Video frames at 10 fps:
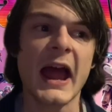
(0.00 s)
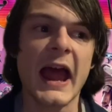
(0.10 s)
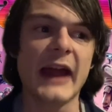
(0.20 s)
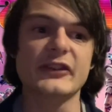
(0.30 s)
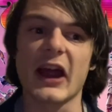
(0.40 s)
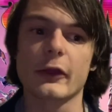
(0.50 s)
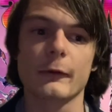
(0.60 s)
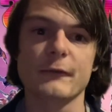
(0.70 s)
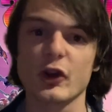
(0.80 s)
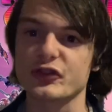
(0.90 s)
It's either
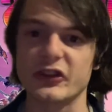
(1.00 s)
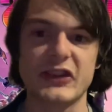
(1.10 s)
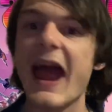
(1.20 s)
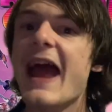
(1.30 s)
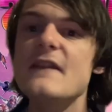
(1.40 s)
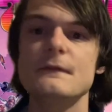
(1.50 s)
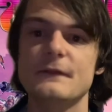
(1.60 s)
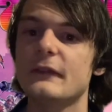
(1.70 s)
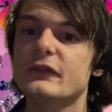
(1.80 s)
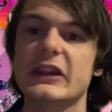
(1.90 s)
first to 10,
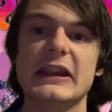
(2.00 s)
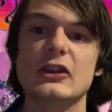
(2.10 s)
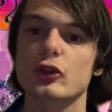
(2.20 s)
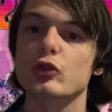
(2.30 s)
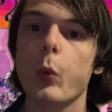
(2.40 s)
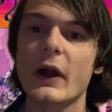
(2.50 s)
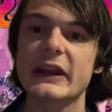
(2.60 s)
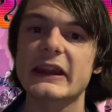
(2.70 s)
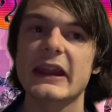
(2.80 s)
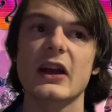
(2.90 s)
15, or
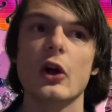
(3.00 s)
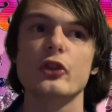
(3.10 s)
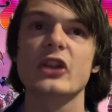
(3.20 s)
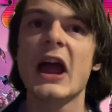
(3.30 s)
20 kills,